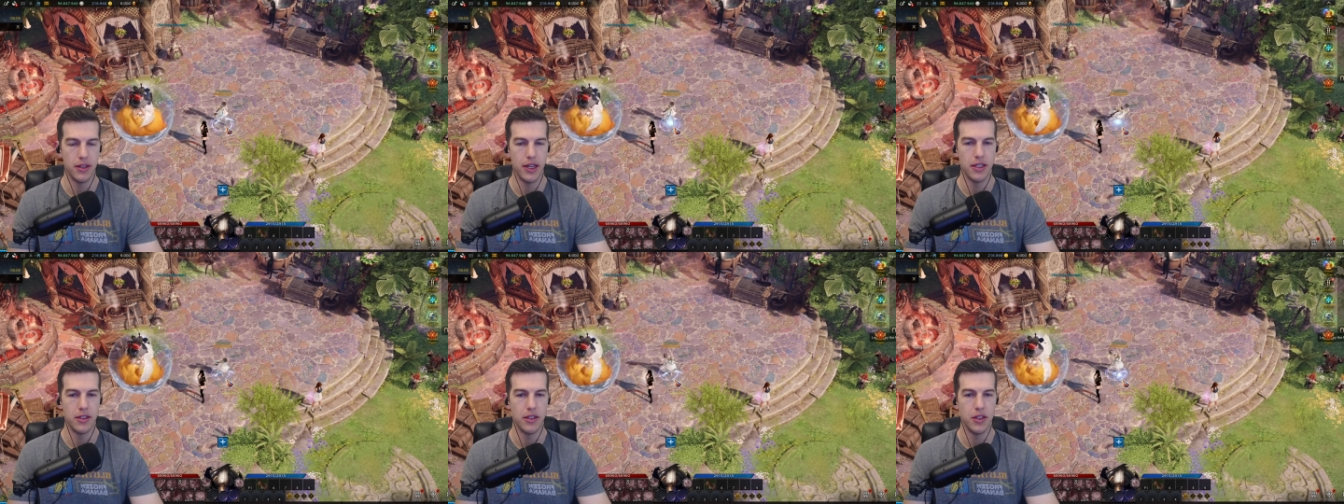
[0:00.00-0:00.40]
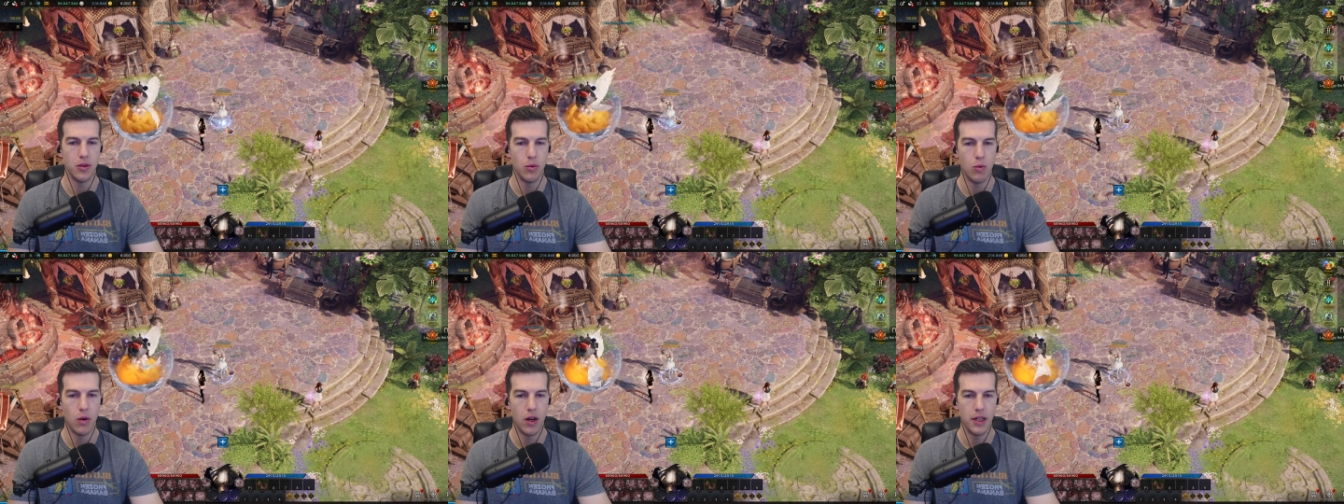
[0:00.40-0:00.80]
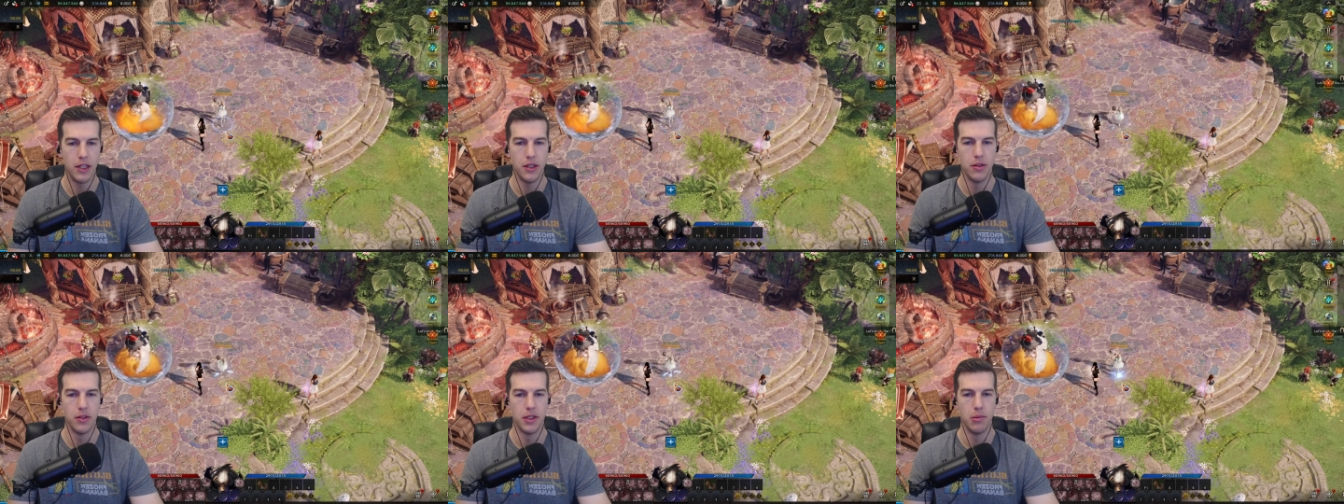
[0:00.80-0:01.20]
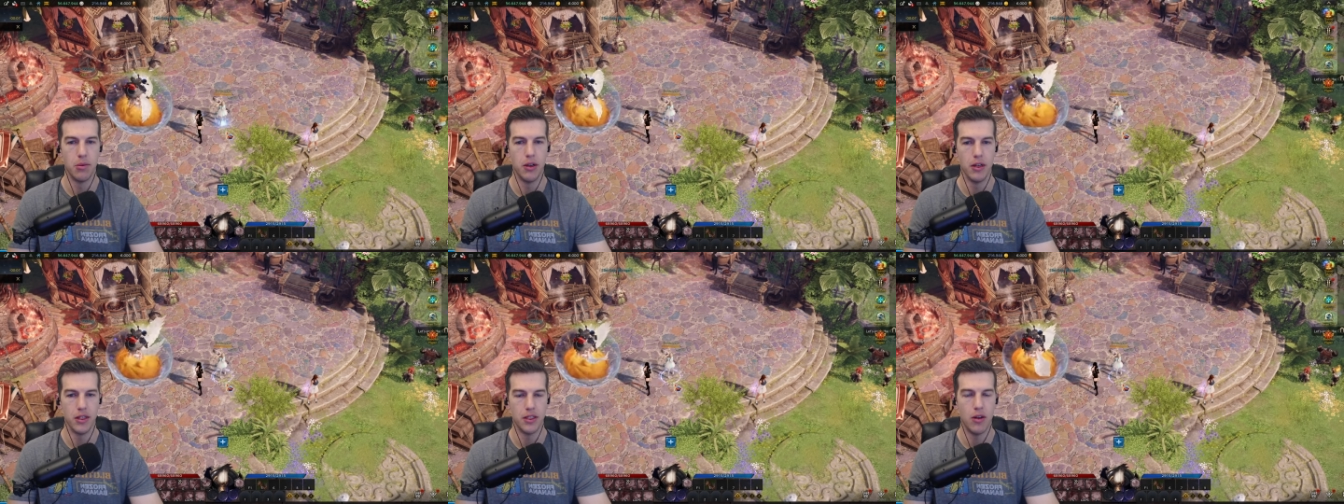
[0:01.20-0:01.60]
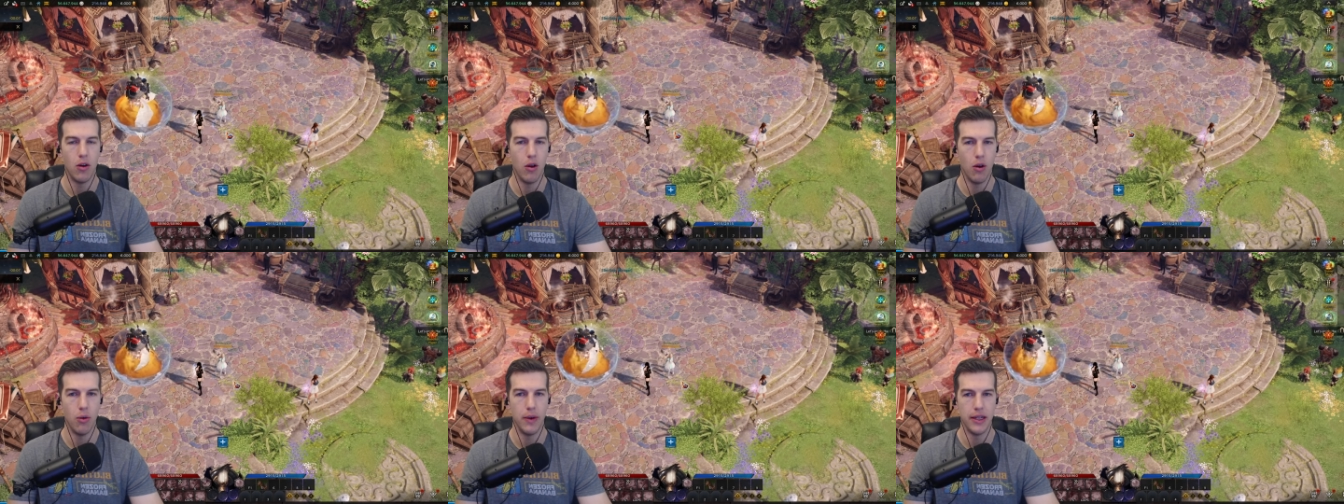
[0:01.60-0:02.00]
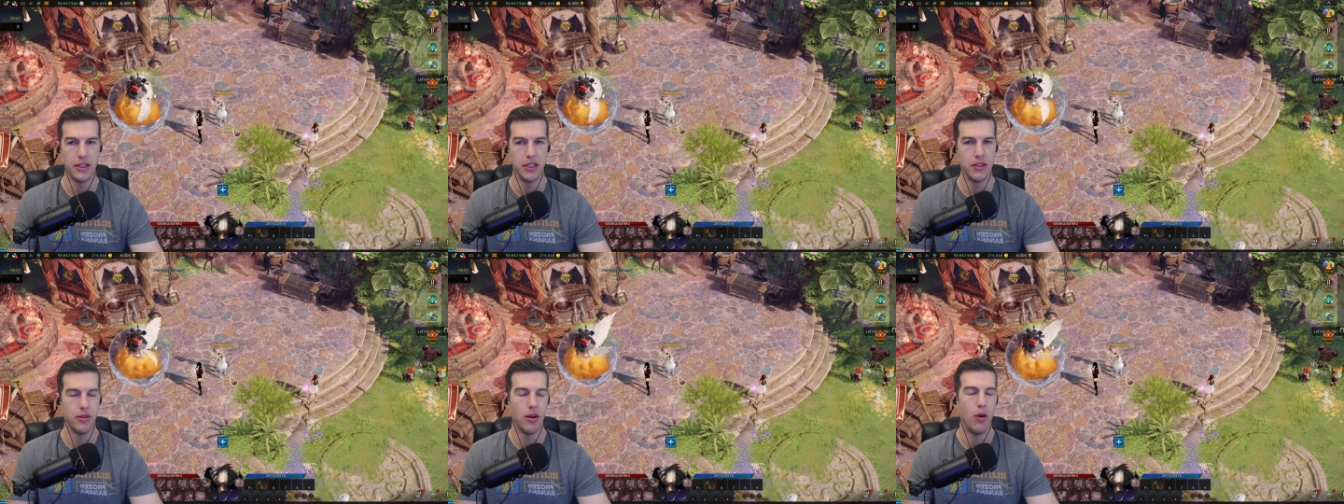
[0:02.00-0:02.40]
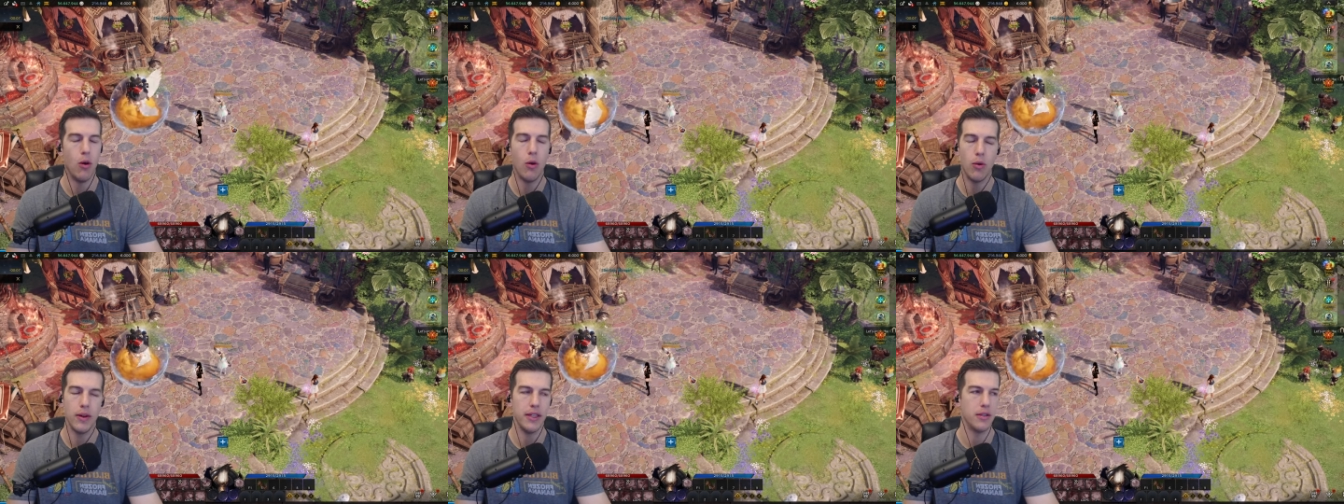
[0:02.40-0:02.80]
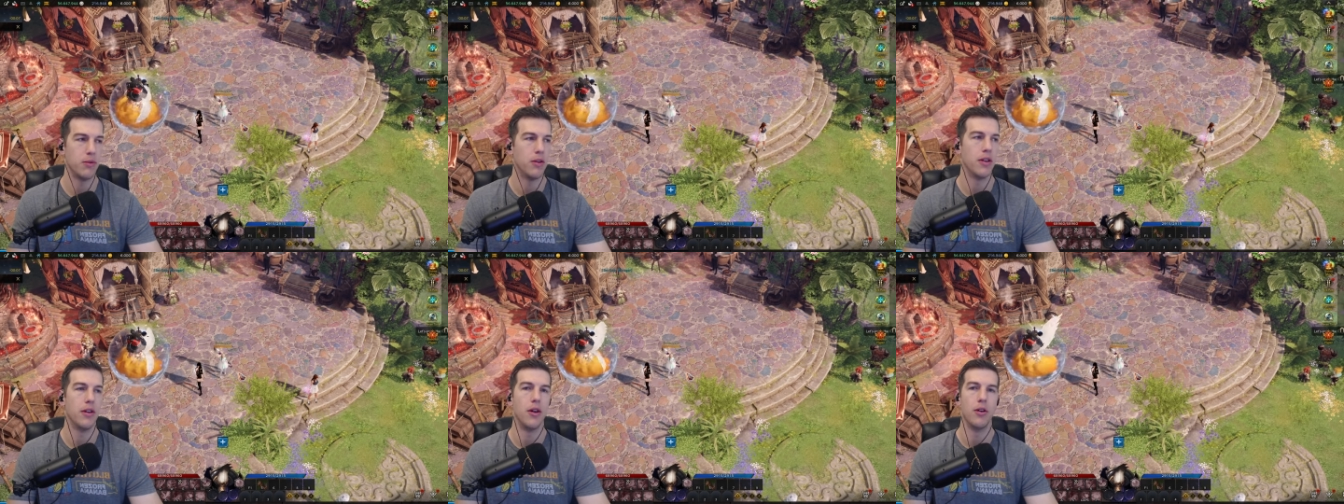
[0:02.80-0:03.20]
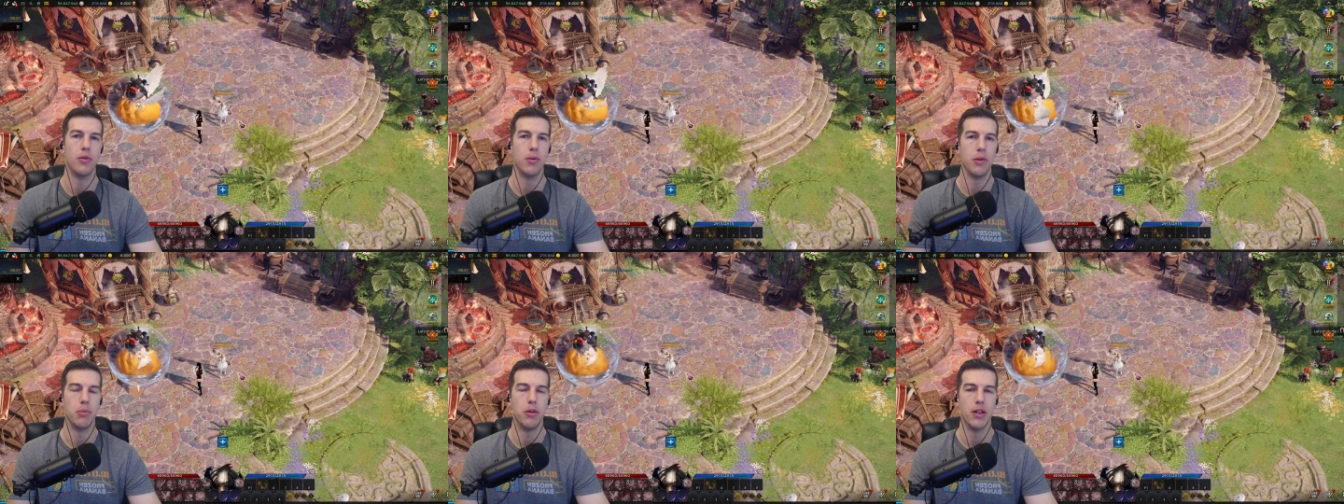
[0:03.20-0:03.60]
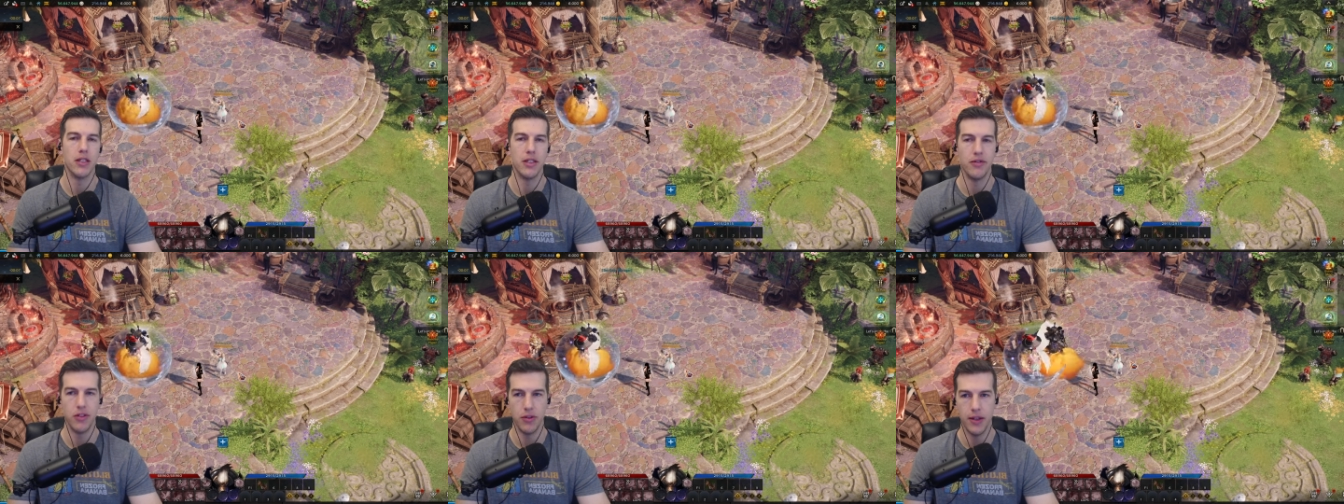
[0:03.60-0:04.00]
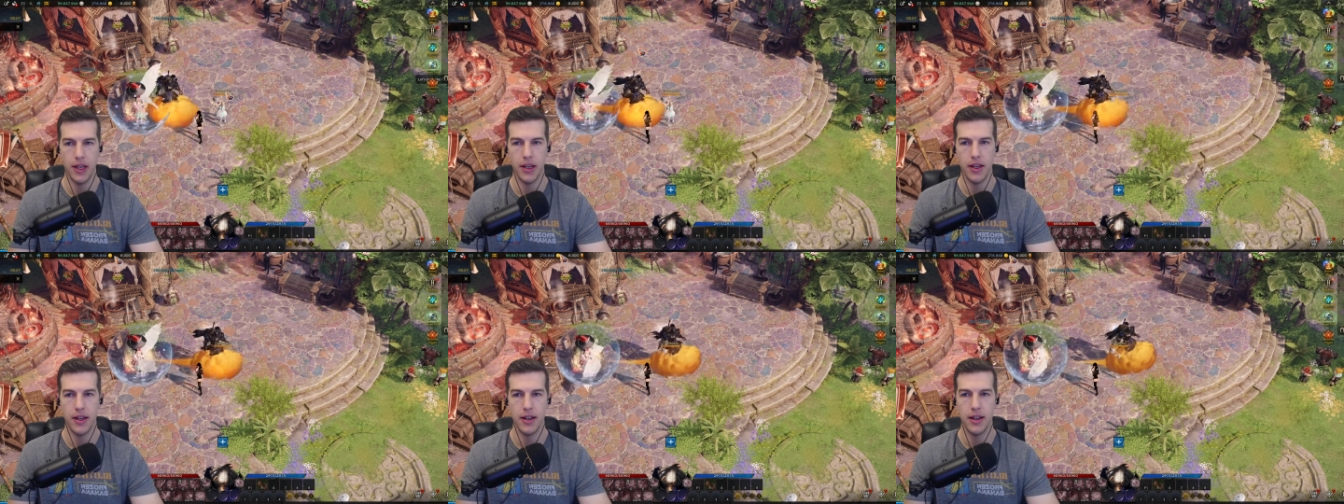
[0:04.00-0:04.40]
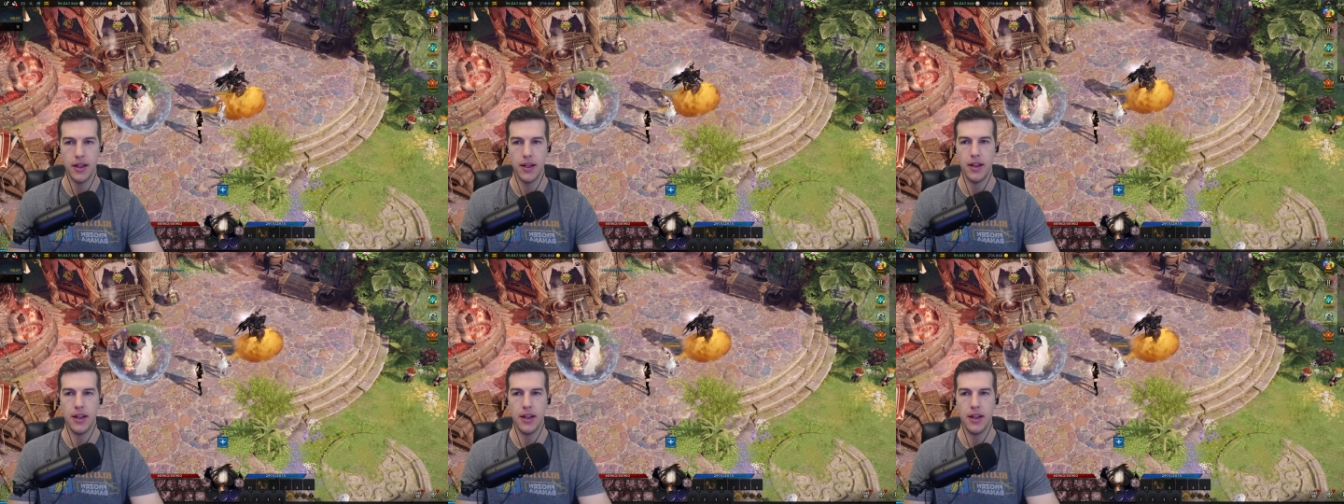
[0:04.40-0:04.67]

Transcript: Okay, so you want to use the books always. You always want to hone with books if you can.